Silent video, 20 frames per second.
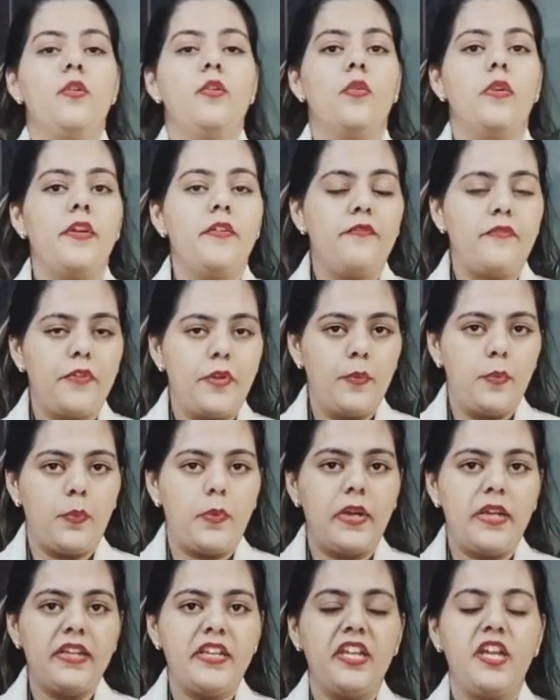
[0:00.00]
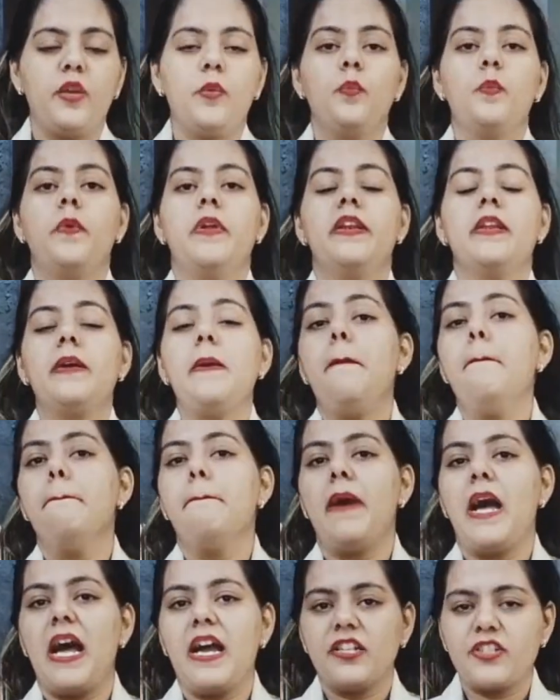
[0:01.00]
Hello everyone and
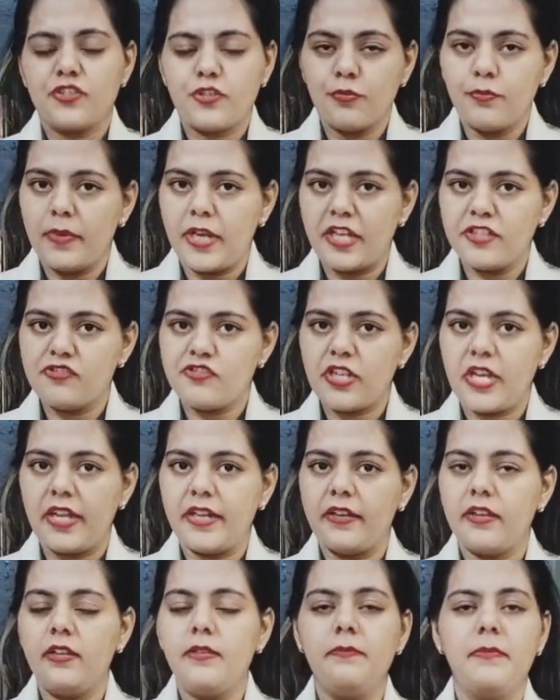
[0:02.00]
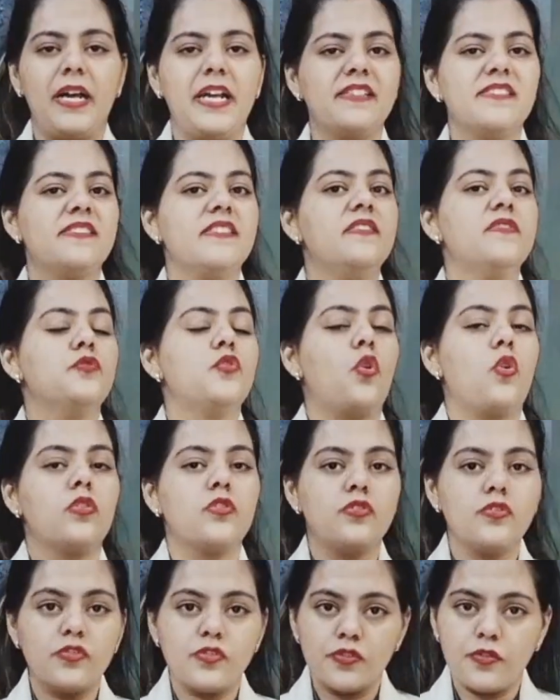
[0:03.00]
welcome back to my channel. Myself
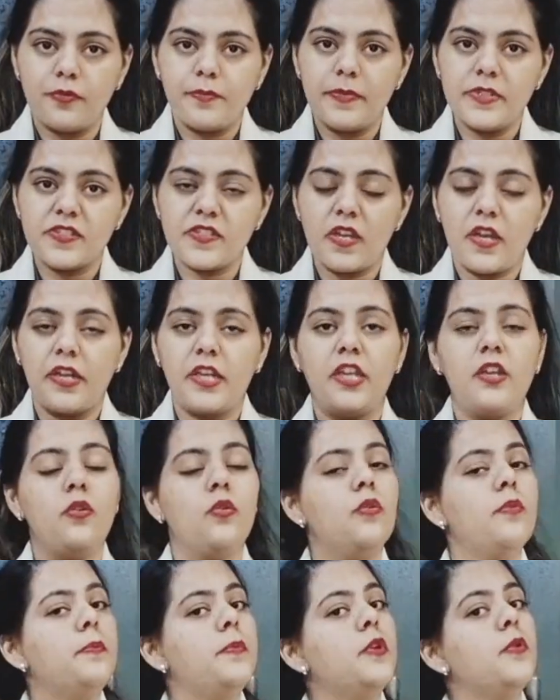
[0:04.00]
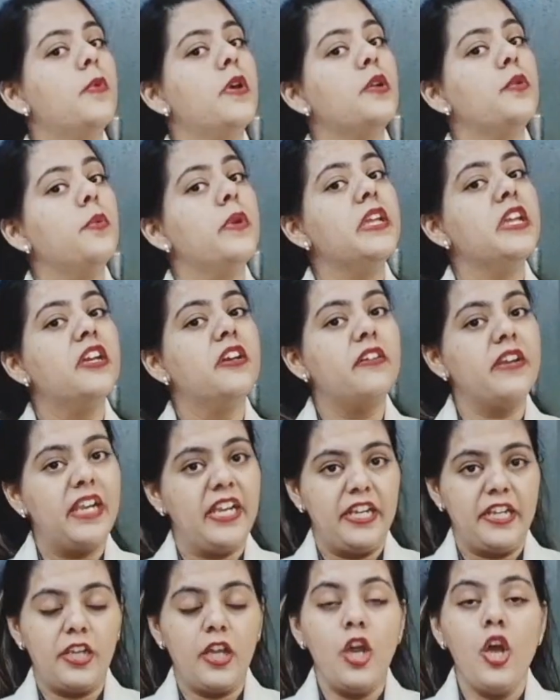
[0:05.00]
Dr. Surpisani. Hope you are doing
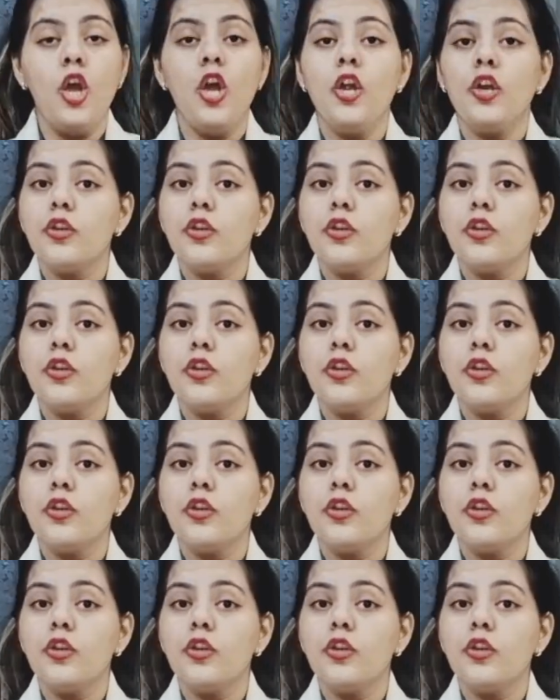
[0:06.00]
great.